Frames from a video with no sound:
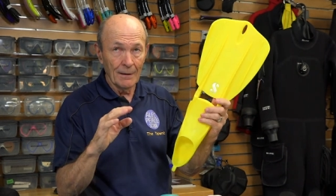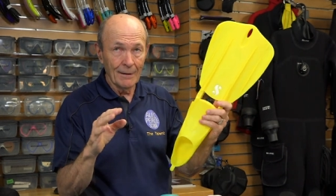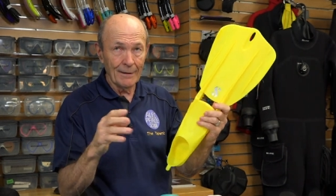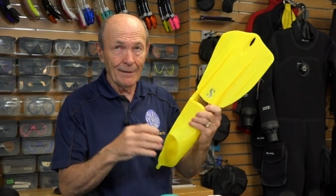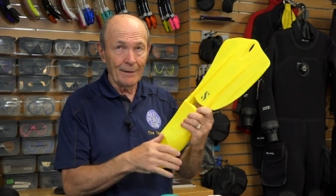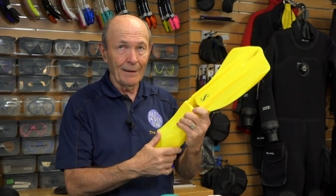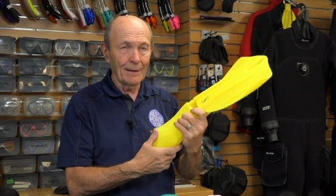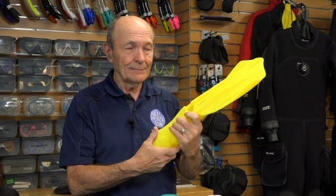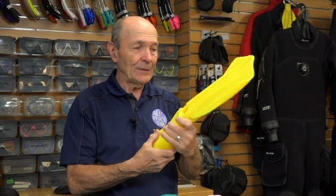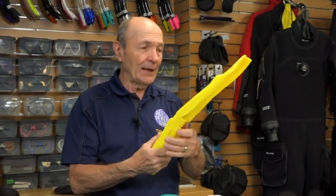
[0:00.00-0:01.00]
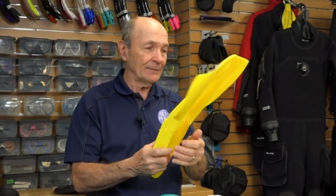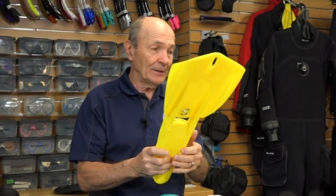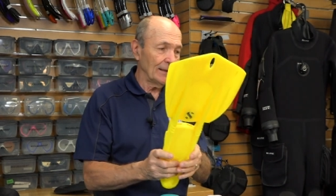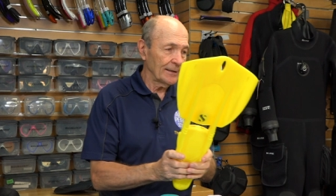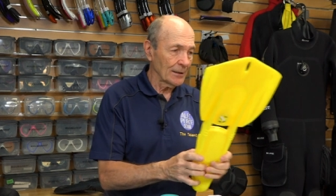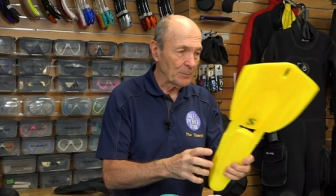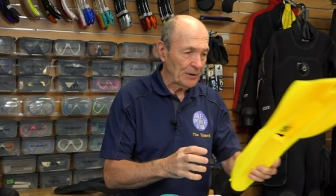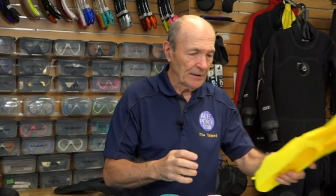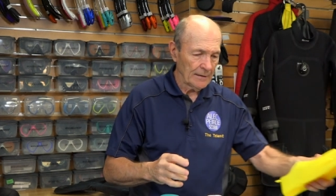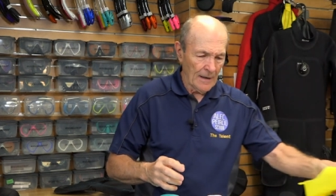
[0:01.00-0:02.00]
Yeah, they're
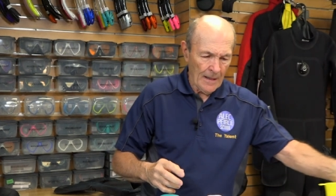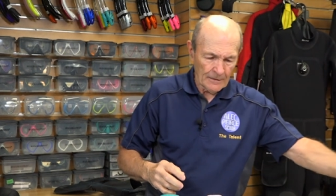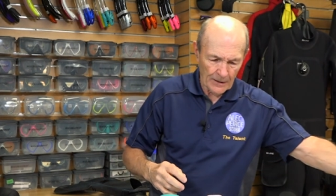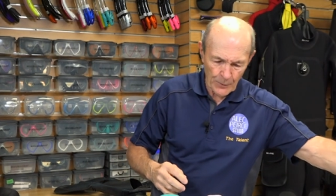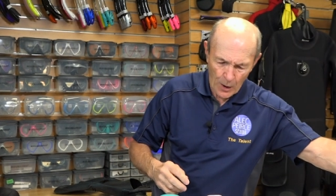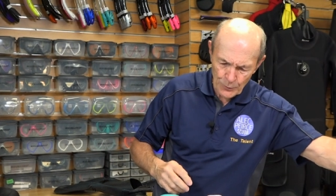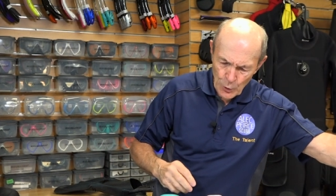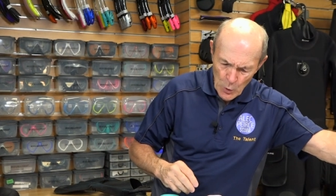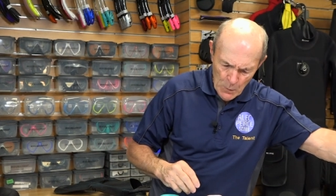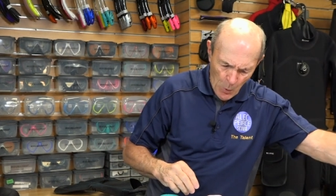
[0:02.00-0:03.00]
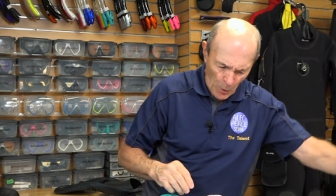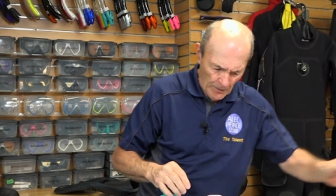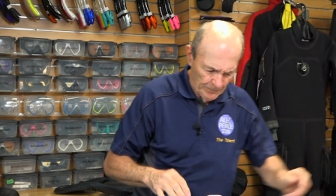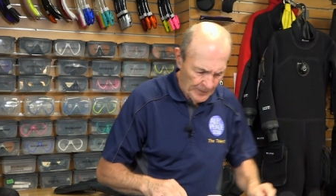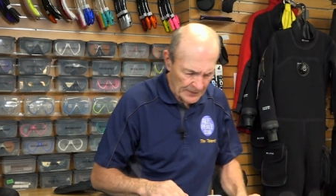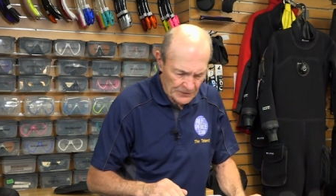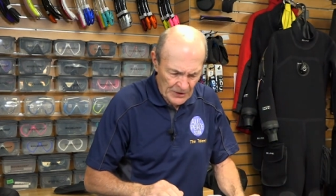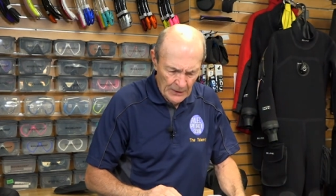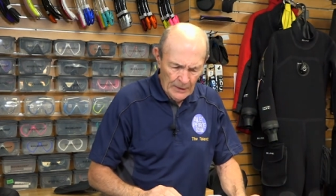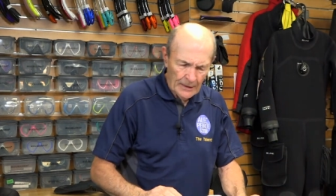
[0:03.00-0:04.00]
pretty neat. Now, there are two more
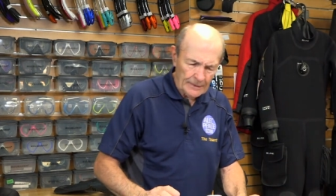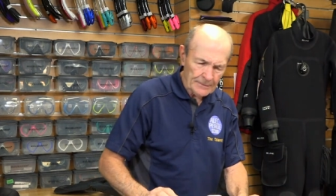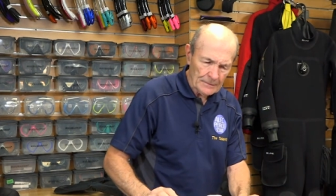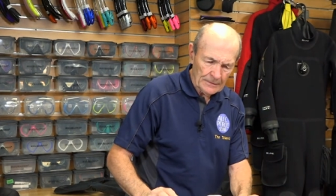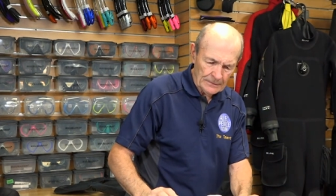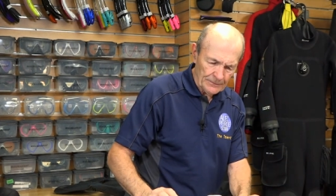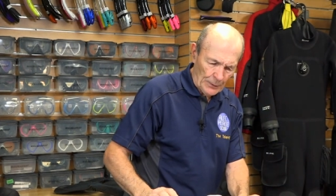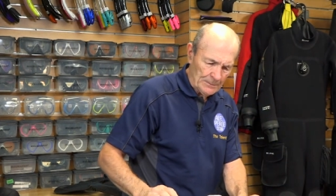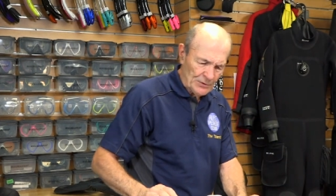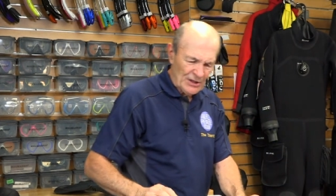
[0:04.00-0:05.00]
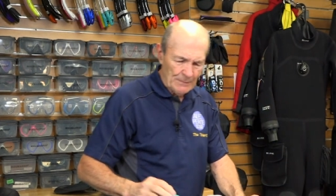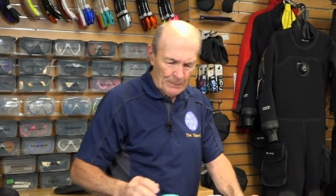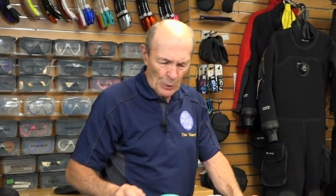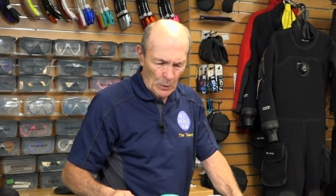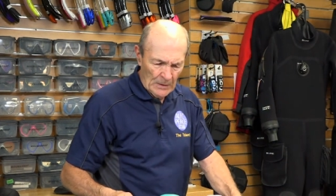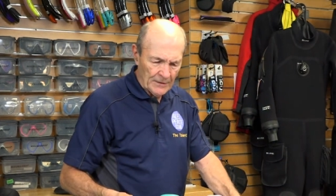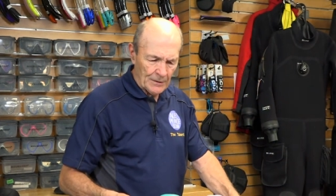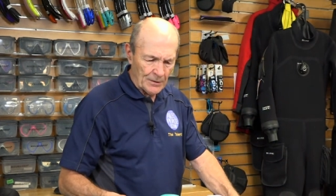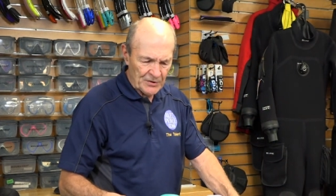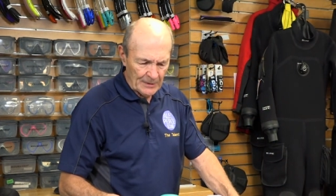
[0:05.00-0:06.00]
fins from Scuba Pro
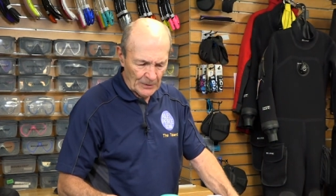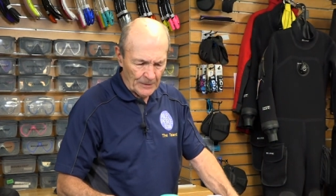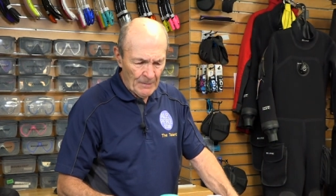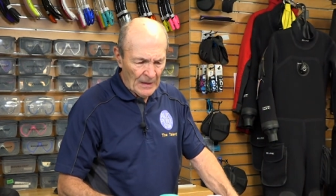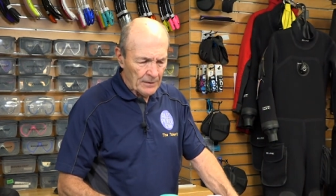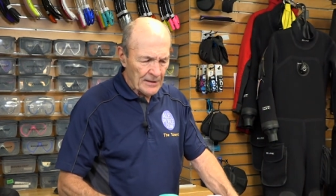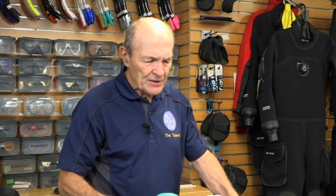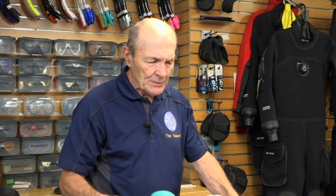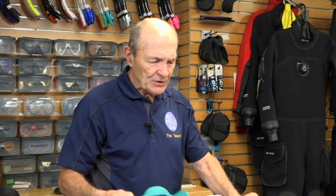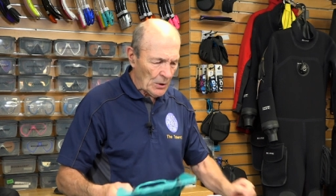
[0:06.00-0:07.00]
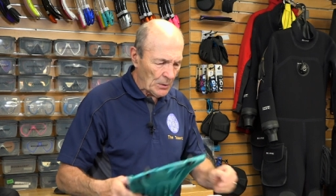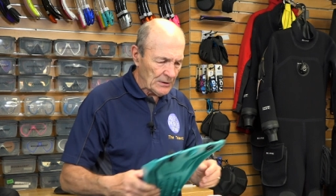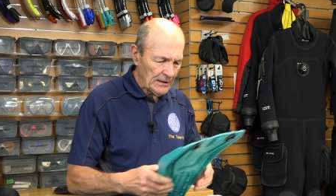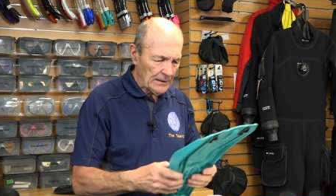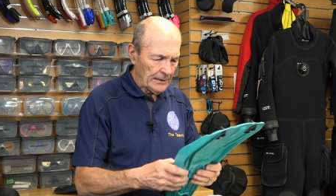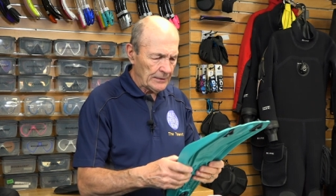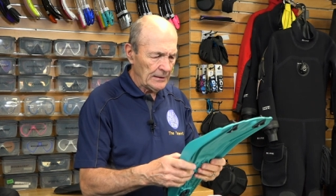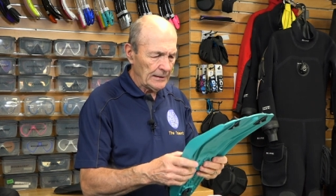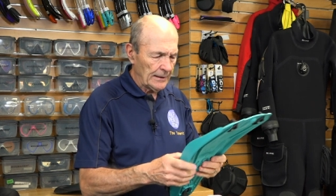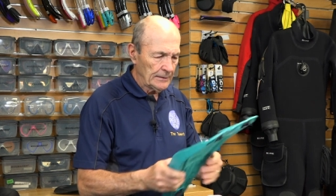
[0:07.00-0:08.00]
that are similar. This is called the
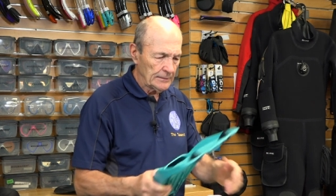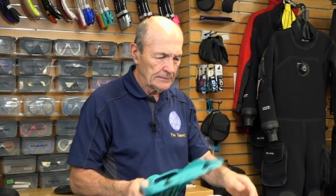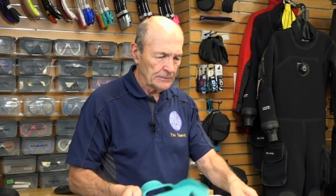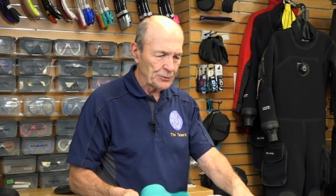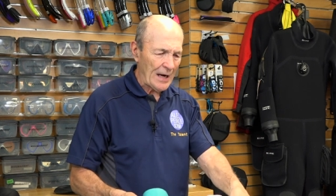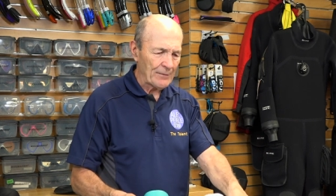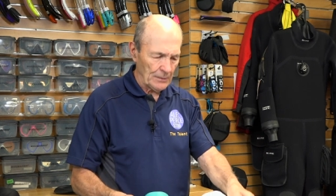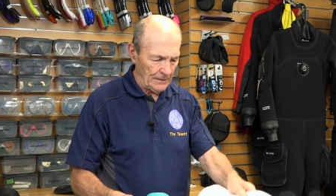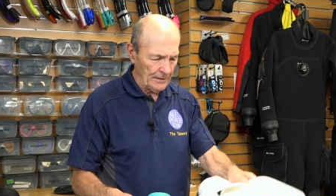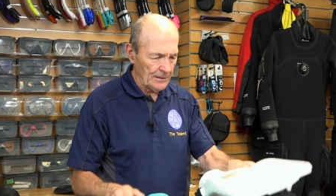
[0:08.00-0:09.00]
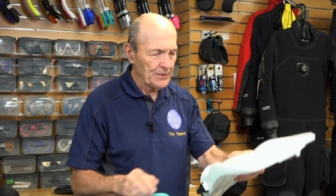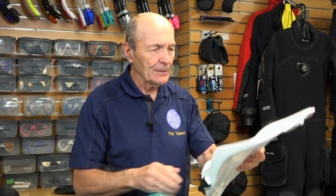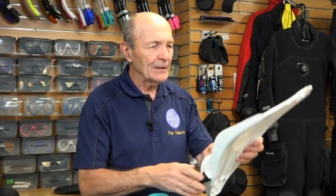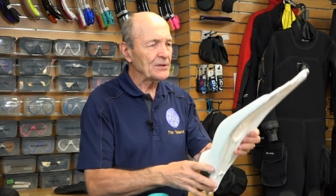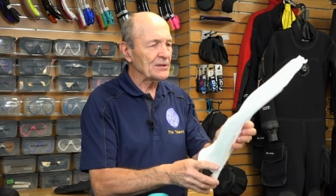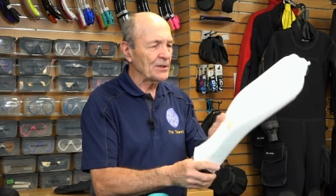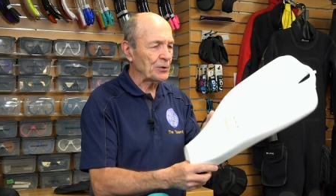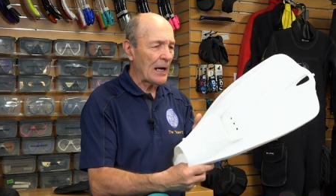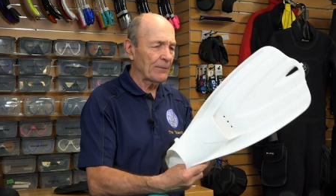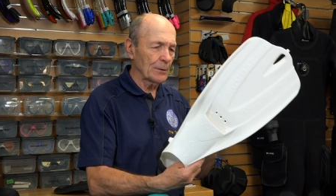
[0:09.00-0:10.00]
traveler. Here it is here. This is the
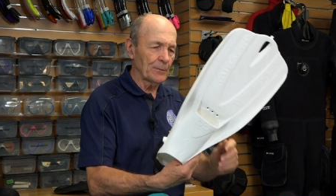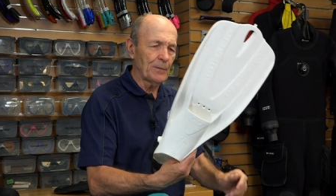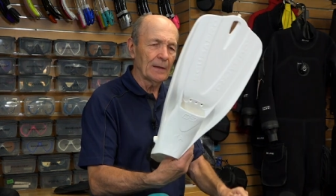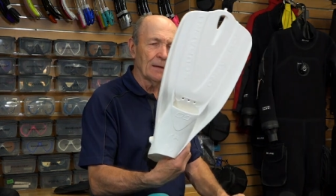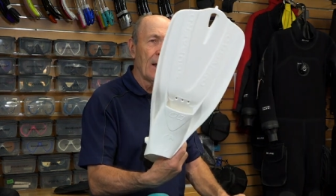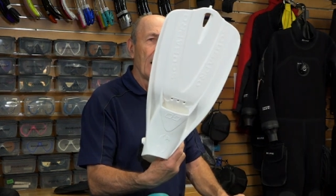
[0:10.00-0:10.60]
traveler fin.